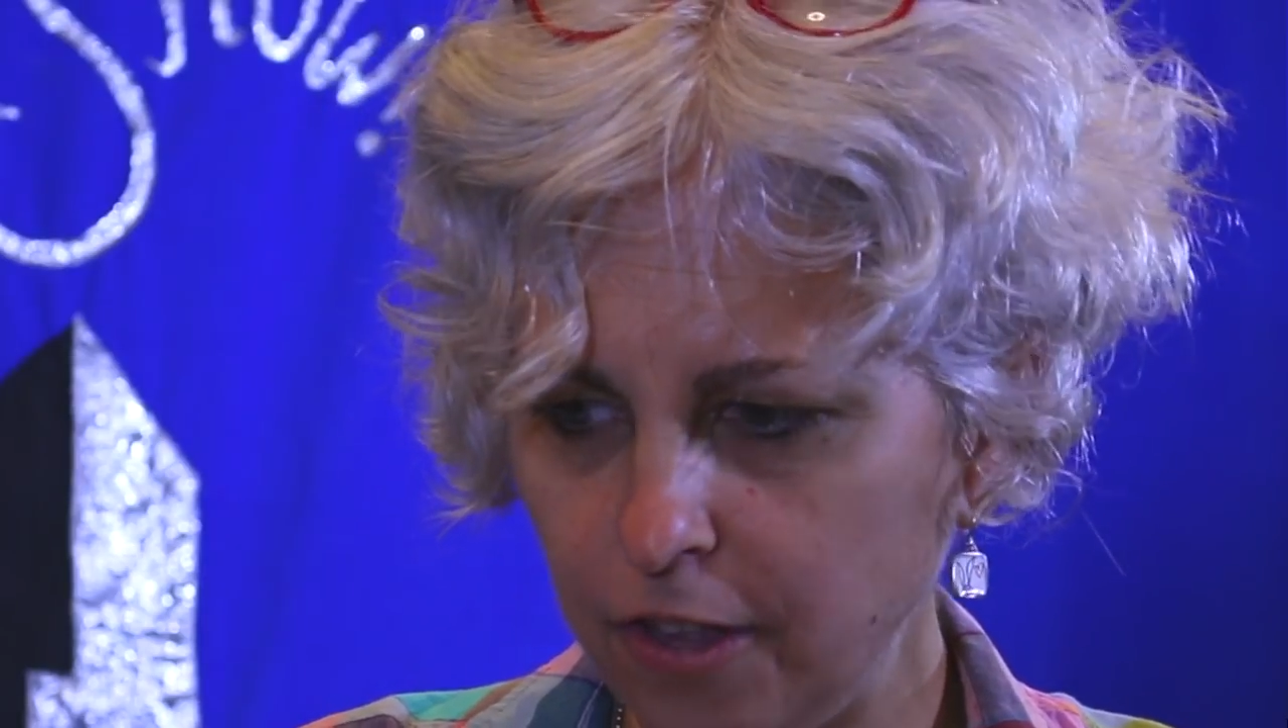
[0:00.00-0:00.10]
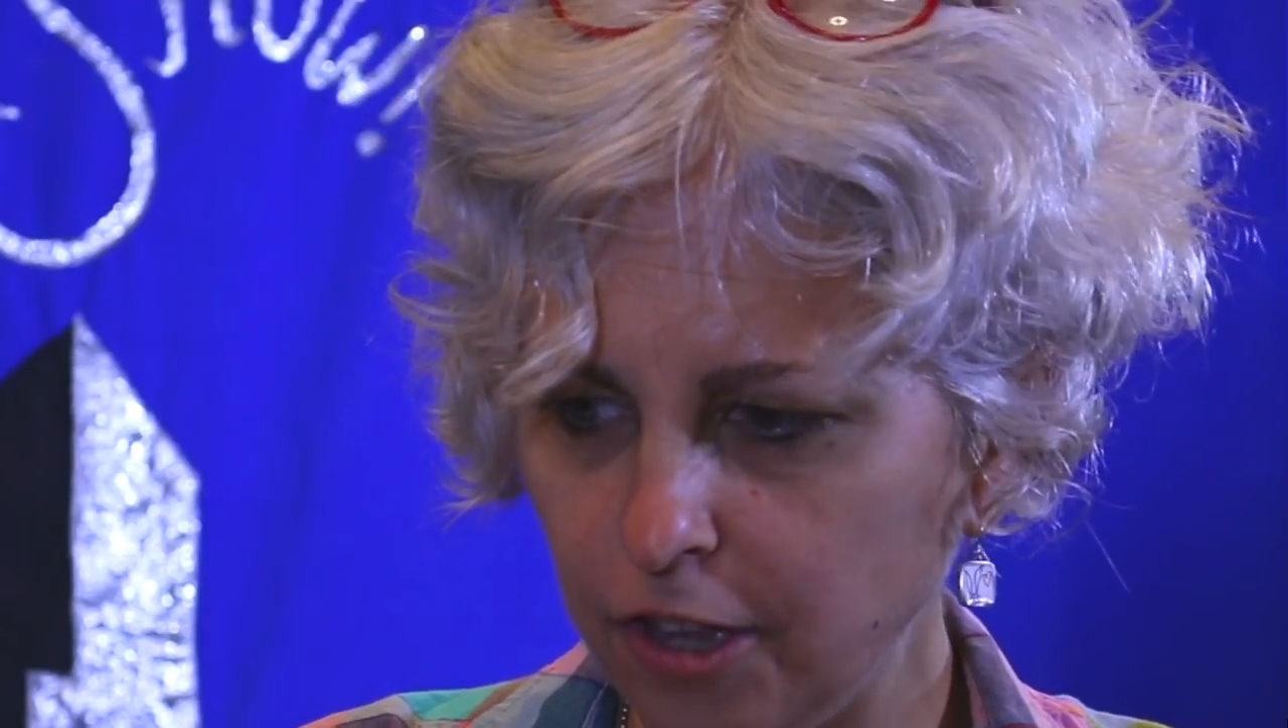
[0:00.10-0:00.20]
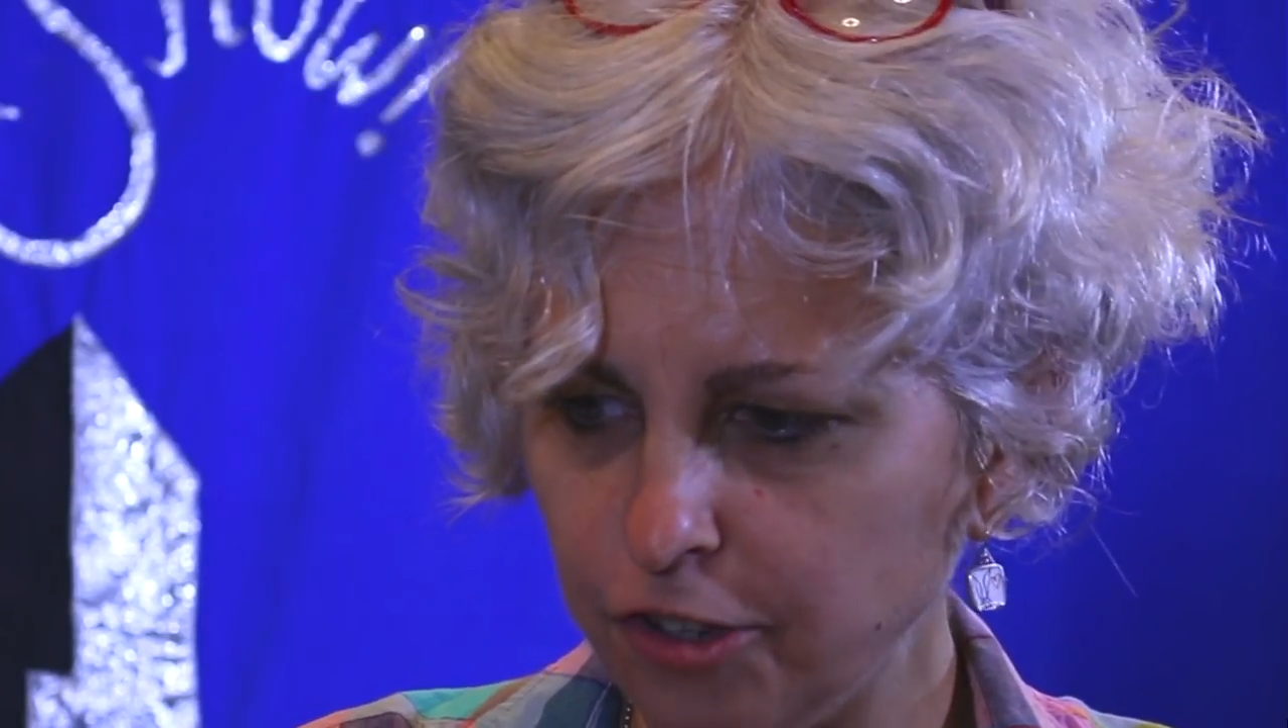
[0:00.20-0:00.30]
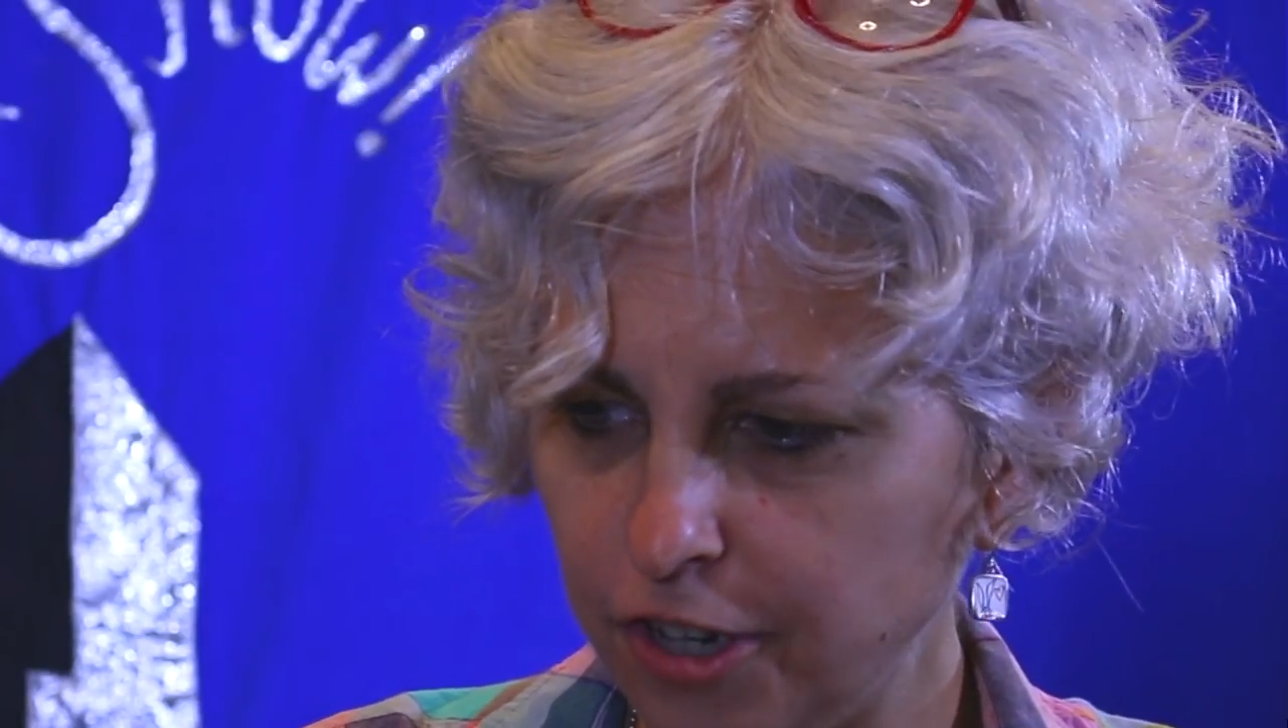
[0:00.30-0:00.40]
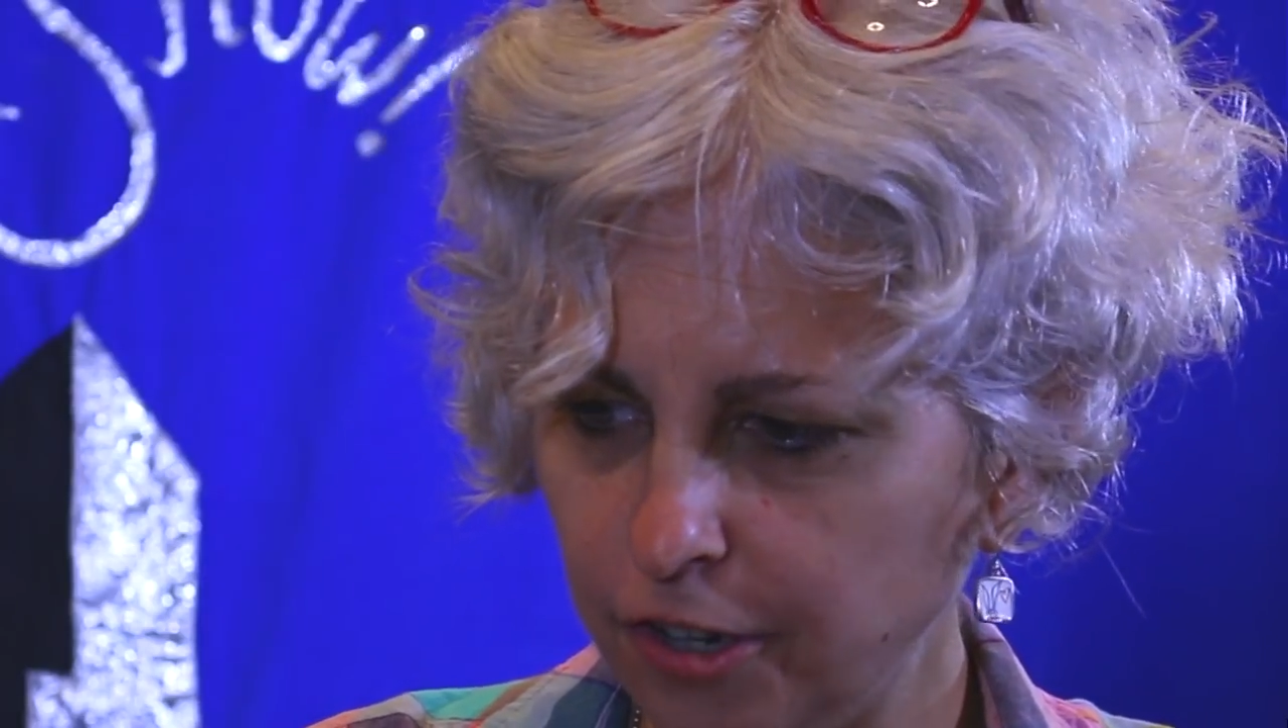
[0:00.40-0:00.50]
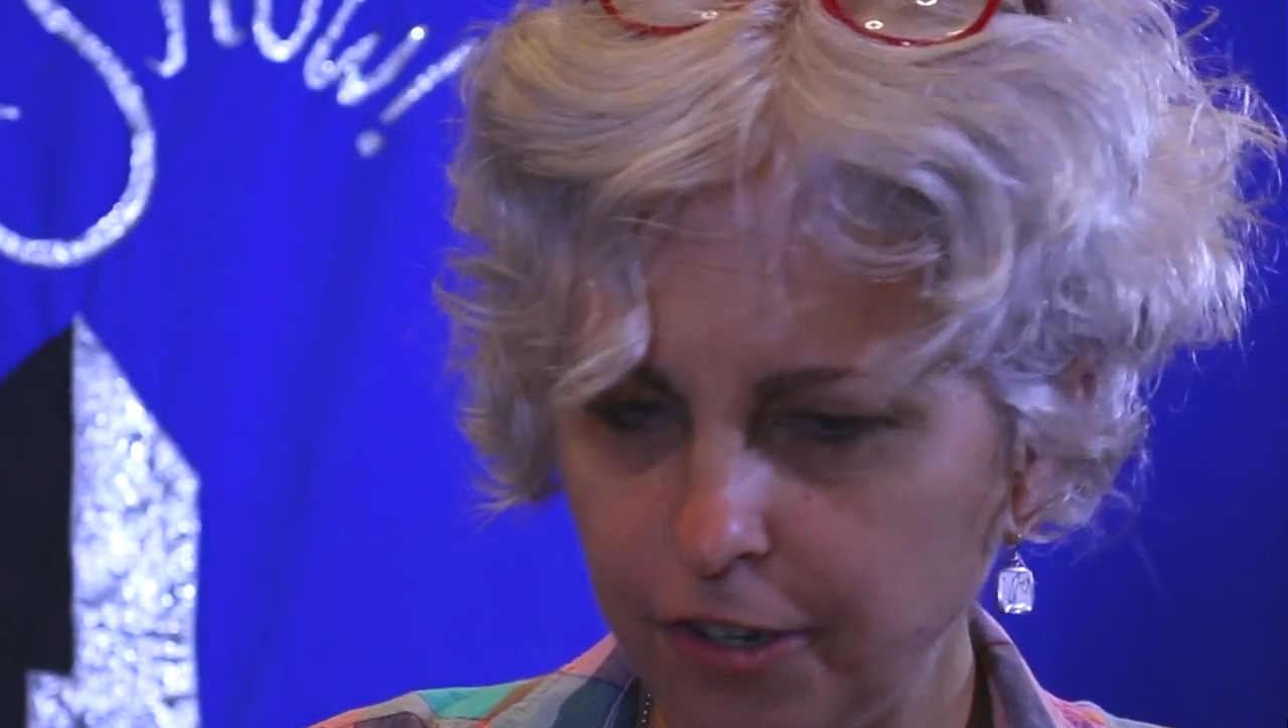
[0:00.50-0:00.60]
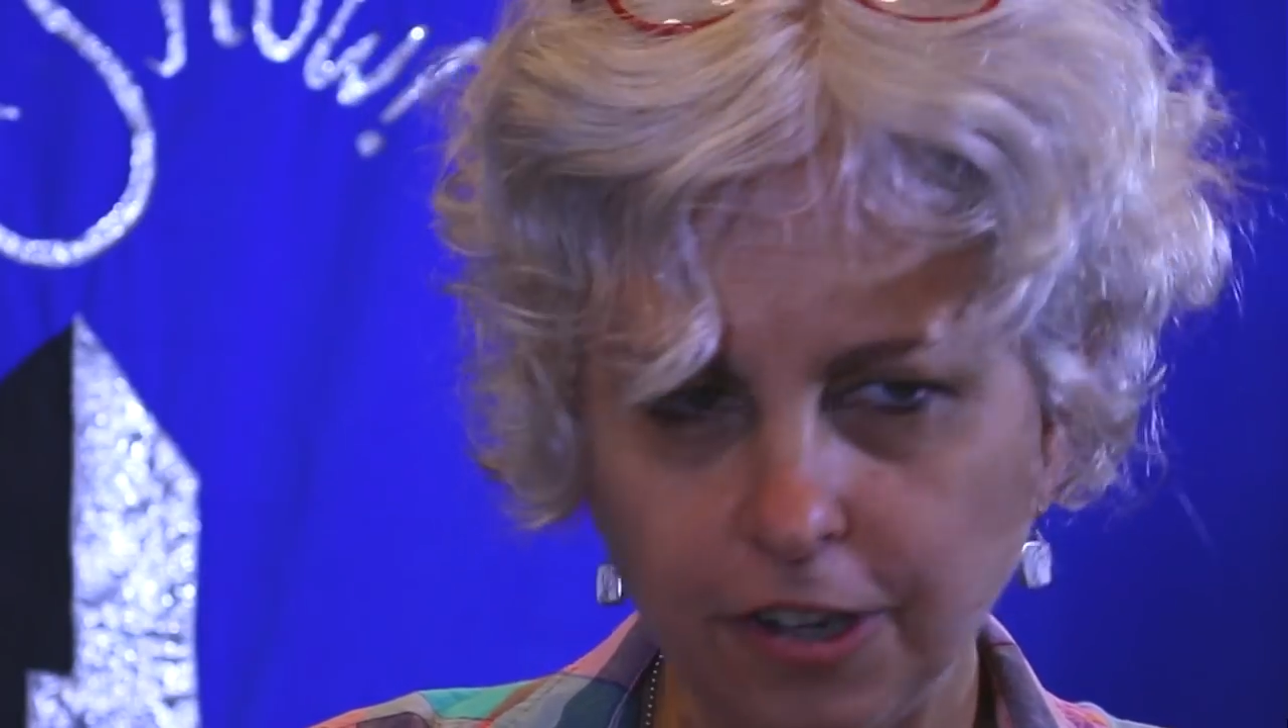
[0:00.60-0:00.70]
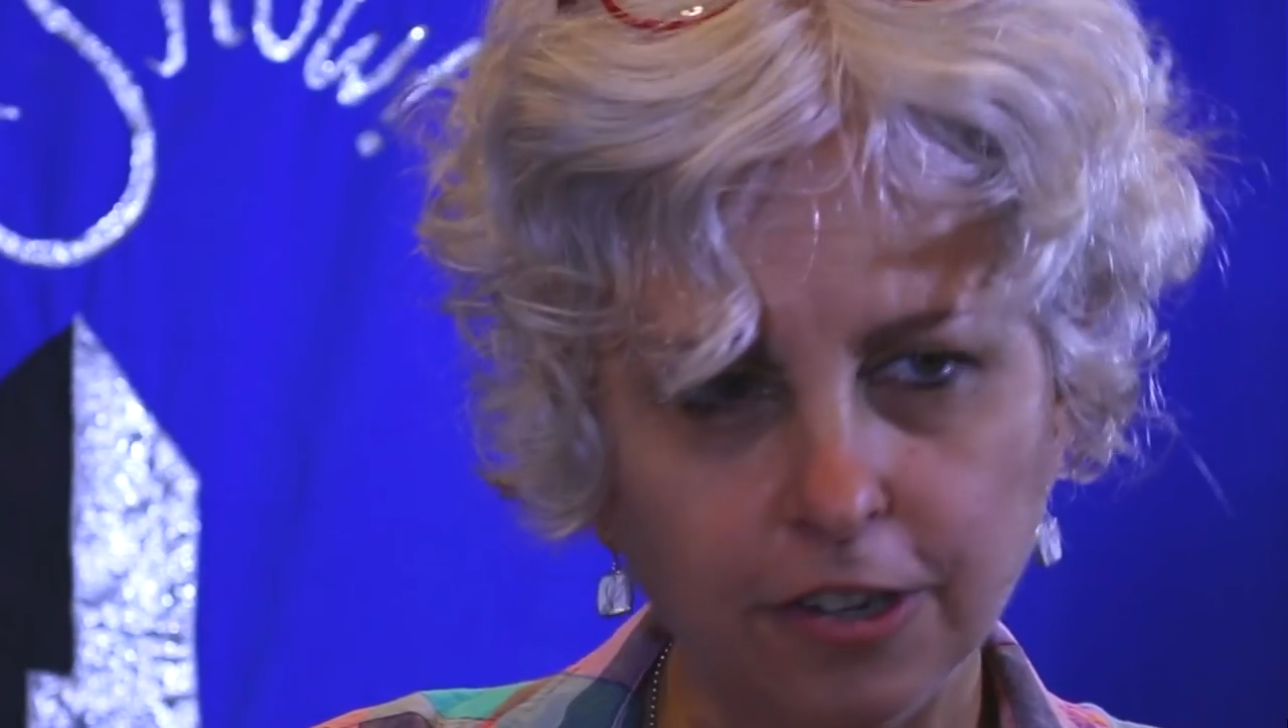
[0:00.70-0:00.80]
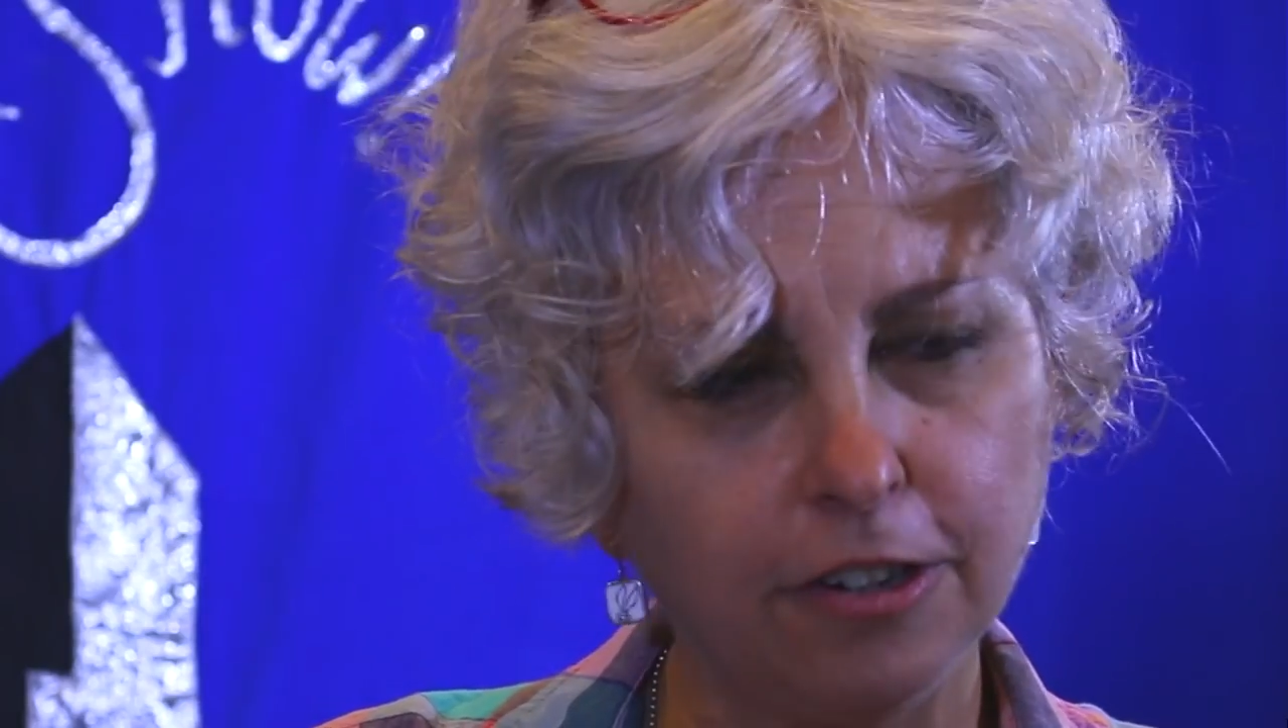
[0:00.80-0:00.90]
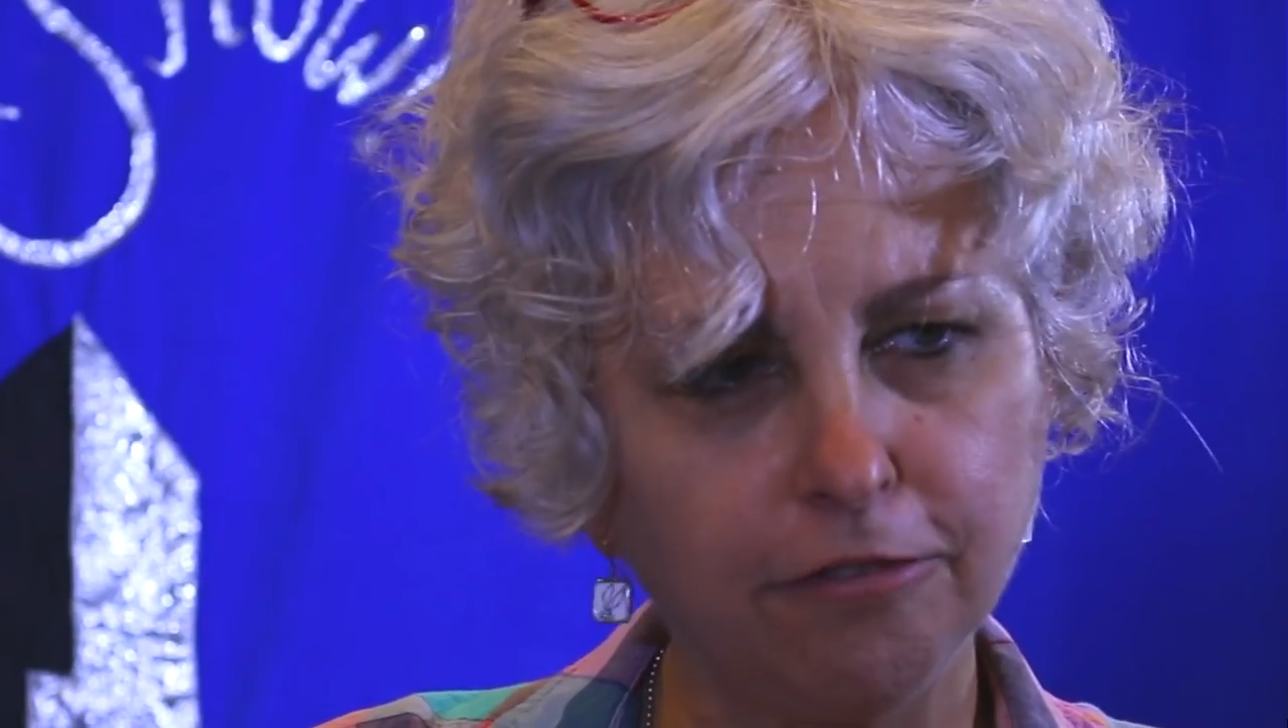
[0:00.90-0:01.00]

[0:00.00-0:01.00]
the interior